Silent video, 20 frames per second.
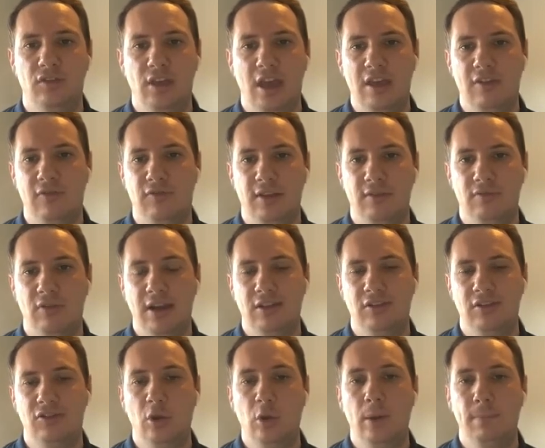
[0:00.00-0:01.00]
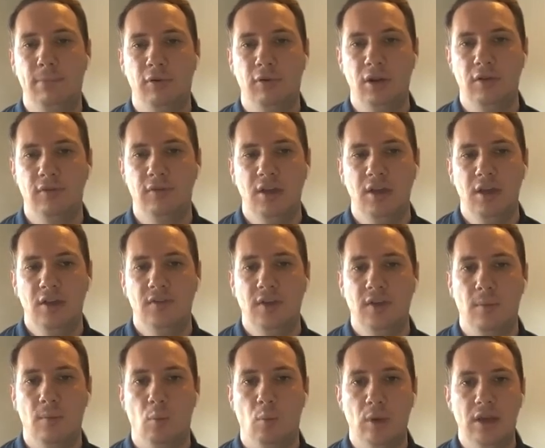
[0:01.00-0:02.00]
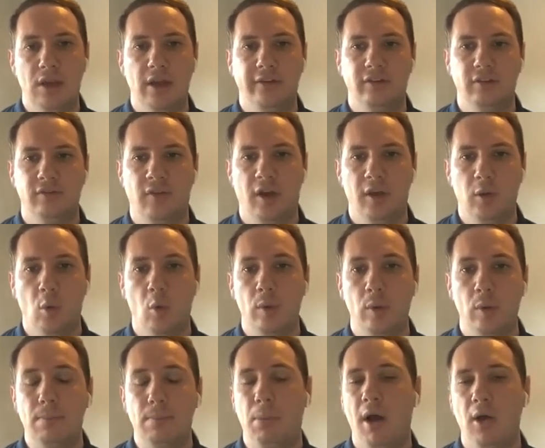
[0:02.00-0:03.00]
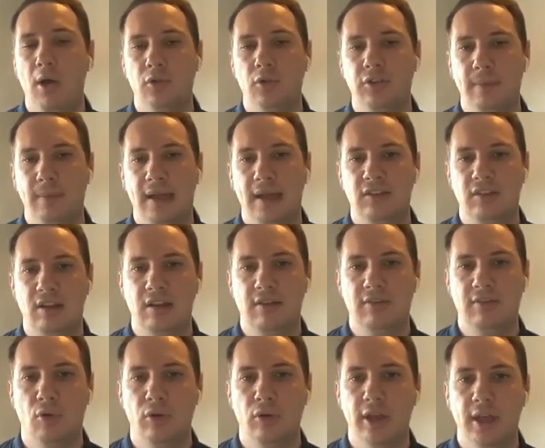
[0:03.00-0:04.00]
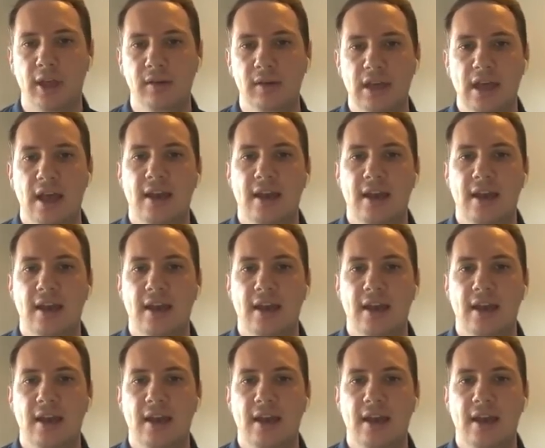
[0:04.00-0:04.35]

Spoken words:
So if the rates do improve, then we notify you or we buy automatically for you.